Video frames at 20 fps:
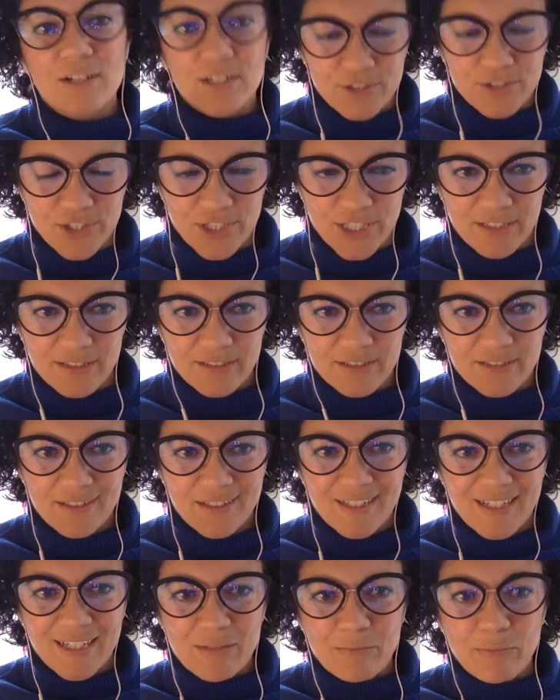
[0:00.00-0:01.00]
culture.
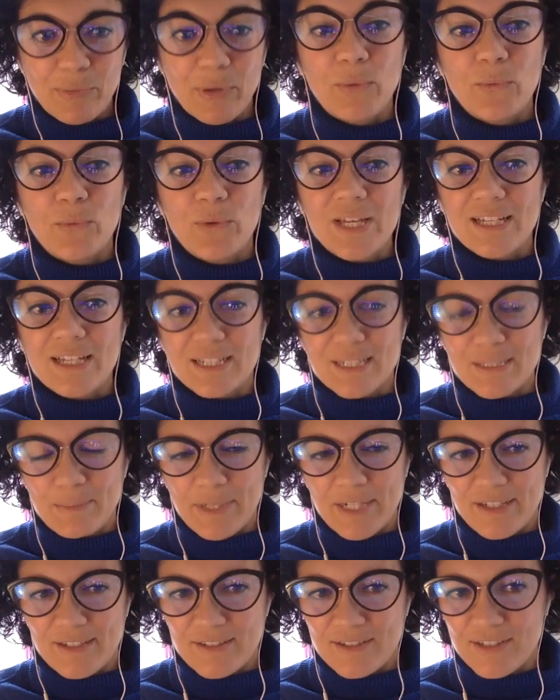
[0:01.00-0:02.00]
But we
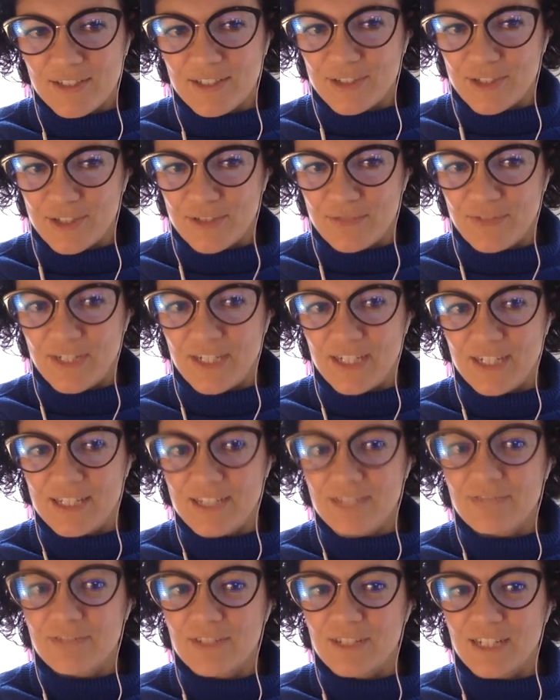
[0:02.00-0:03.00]
experience culture very
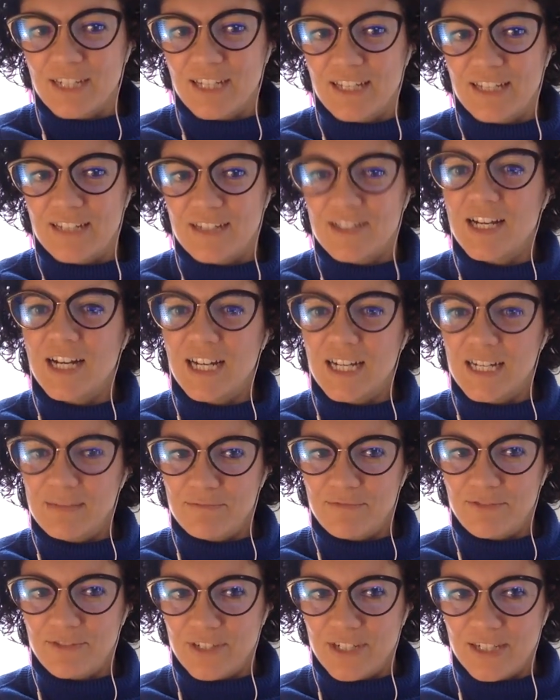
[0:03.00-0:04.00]
differently, and
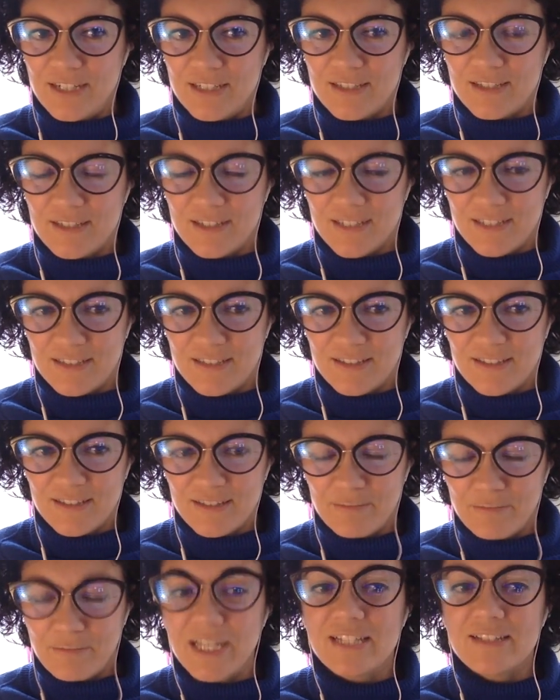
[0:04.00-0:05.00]
time for us
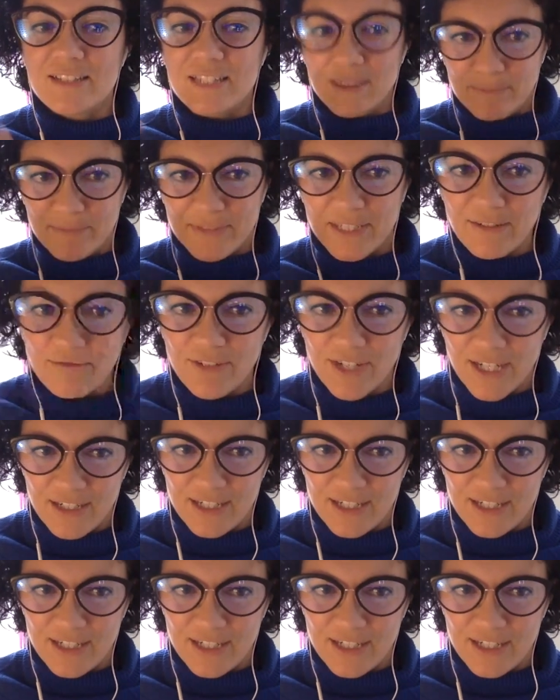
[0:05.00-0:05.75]
means something